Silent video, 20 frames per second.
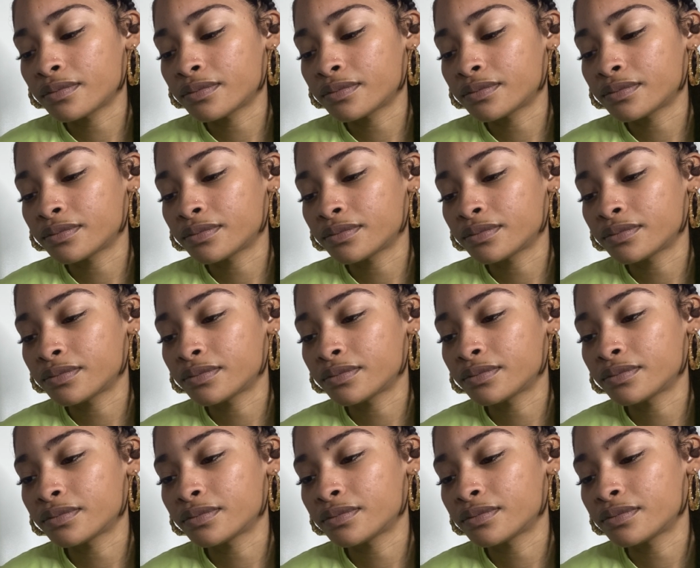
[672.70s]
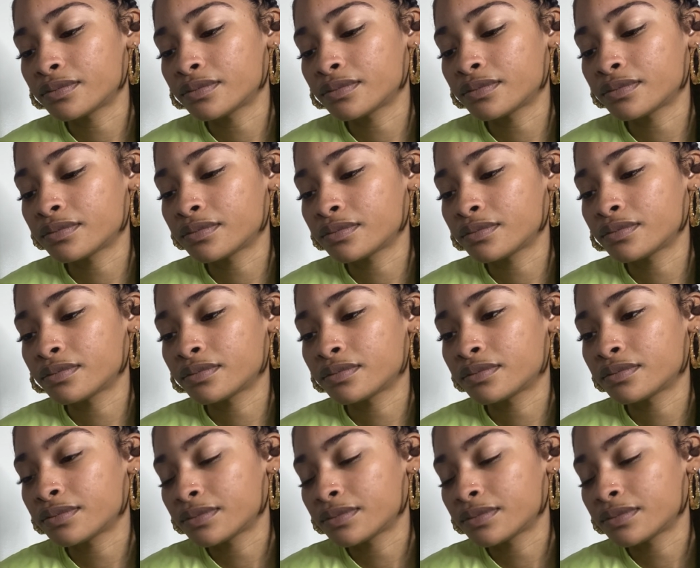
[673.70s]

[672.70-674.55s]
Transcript: Nobody speaks.